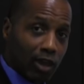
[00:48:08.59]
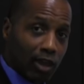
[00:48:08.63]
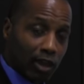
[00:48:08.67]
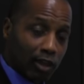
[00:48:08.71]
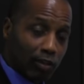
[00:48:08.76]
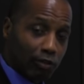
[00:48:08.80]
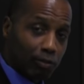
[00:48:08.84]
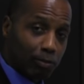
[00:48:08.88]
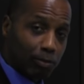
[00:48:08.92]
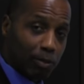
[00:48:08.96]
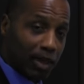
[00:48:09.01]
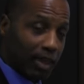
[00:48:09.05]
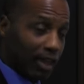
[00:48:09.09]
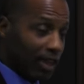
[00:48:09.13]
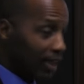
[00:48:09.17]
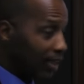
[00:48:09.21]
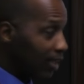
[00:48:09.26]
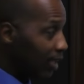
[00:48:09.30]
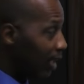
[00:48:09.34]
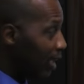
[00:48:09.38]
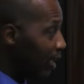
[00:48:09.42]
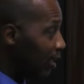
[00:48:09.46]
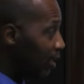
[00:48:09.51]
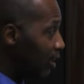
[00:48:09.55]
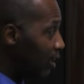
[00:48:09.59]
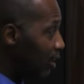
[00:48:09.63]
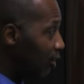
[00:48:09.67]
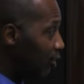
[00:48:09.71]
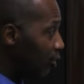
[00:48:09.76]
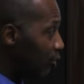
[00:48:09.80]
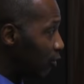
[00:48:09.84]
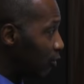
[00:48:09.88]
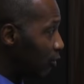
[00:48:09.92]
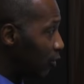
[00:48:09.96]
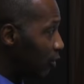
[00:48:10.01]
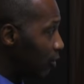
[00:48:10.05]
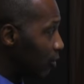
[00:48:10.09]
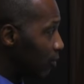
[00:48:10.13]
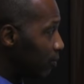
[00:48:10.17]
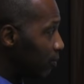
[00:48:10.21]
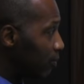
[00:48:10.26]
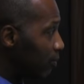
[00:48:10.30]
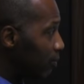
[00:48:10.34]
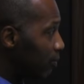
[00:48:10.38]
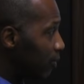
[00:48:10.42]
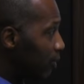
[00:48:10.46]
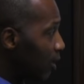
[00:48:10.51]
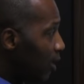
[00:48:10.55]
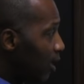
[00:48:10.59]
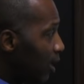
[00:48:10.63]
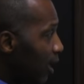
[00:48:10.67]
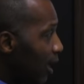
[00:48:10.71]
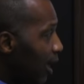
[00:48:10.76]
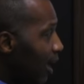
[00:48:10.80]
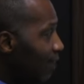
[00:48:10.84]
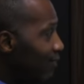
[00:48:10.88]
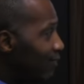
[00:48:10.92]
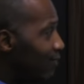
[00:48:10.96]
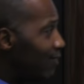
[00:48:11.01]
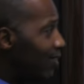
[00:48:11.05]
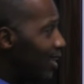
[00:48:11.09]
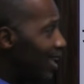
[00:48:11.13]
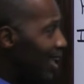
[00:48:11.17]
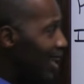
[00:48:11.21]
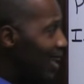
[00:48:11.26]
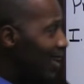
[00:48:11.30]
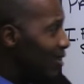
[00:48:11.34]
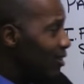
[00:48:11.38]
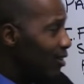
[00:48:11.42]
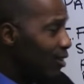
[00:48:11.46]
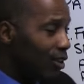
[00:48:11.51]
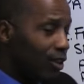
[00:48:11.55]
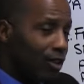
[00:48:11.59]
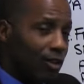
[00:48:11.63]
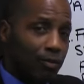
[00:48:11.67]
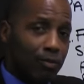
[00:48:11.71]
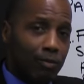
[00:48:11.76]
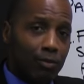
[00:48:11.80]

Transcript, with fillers: is being adhered to. And then